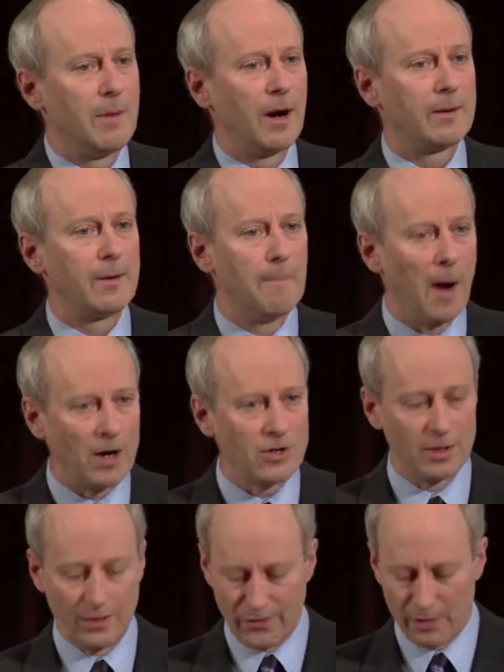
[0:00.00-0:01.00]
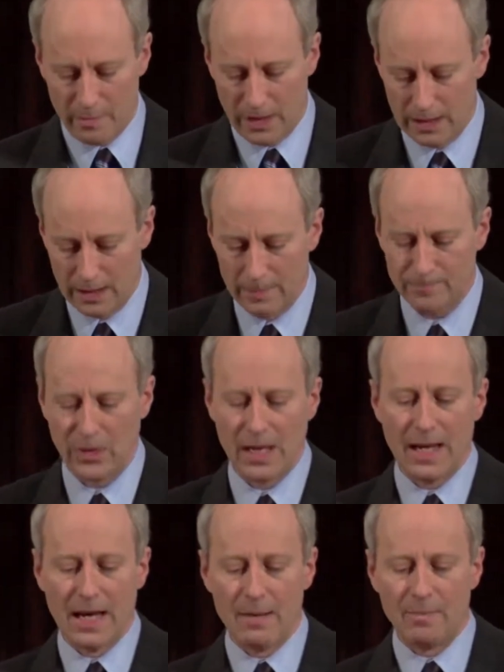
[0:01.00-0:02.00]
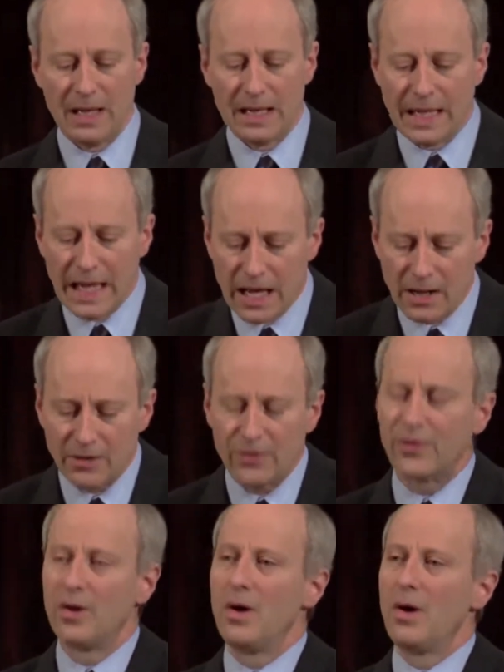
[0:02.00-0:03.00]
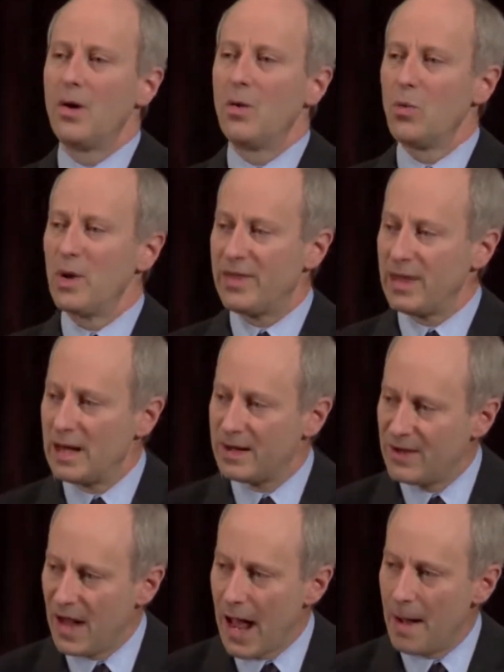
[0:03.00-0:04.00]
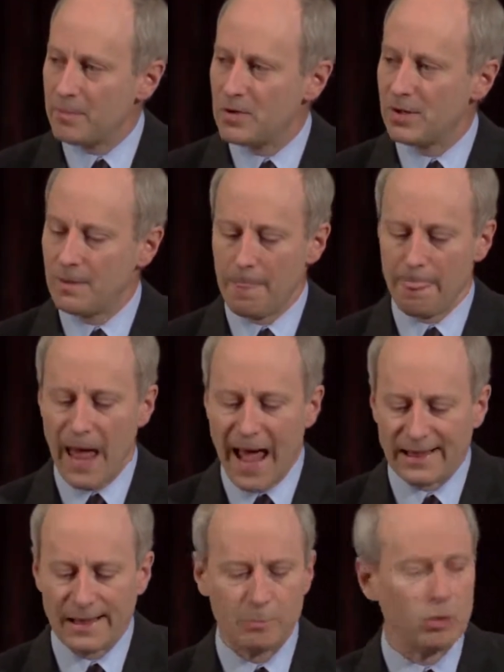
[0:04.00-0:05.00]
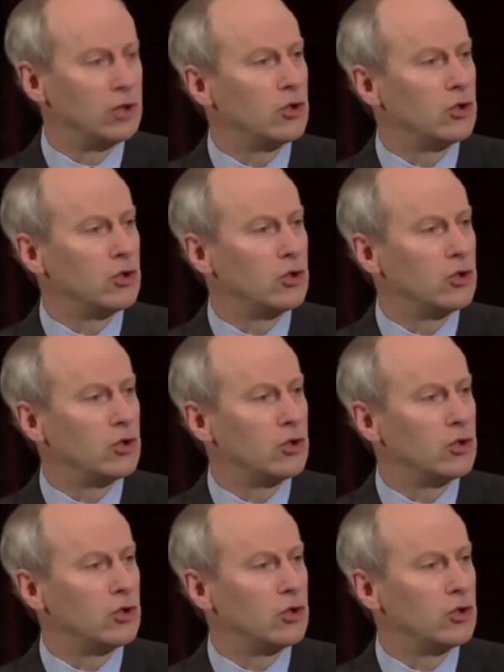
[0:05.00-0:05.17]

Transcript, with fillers: Margaret Marshall's opinion, it begins with an attempt at liberal